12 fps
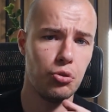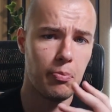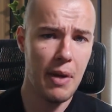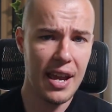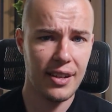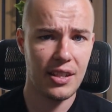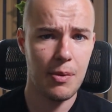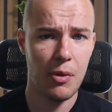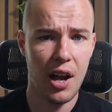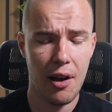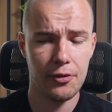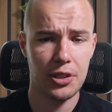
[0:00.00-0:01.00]
to make
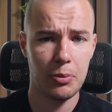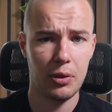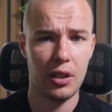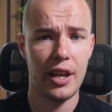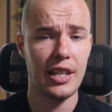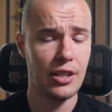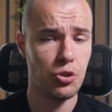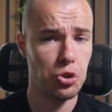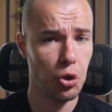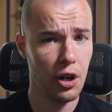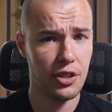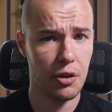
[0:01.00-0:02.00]
them comfortable and
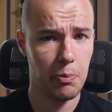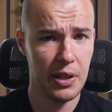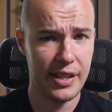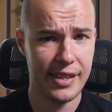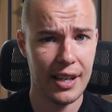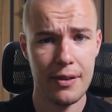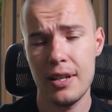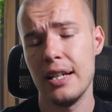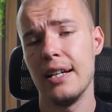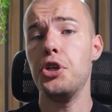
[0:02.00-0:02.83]
enjoy their pizza,